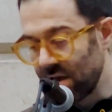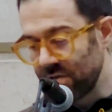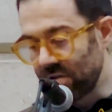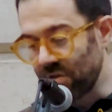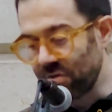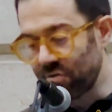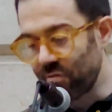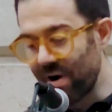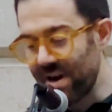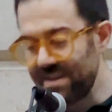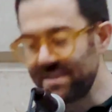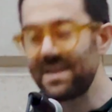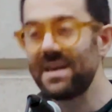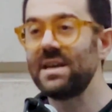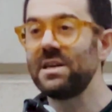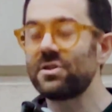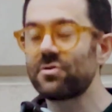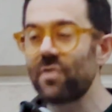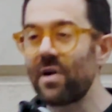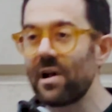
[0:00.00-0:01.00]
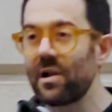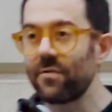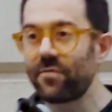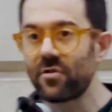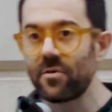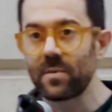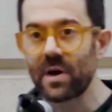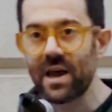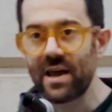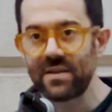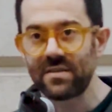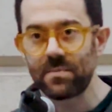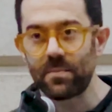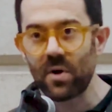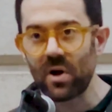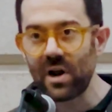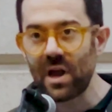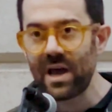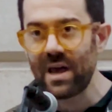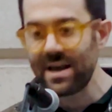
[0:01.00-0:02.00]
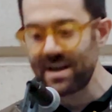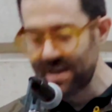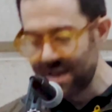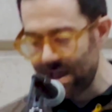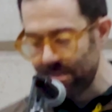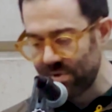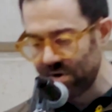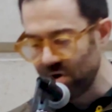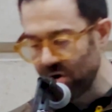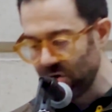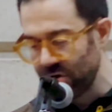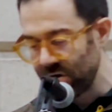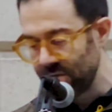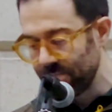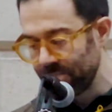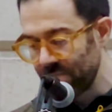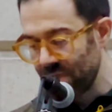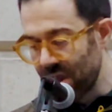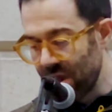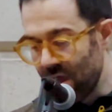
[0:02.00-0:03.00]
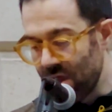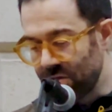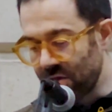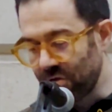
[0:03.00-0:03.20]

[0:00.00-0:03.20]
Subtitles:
the threat to Israel from Hezbollah in Lebanon,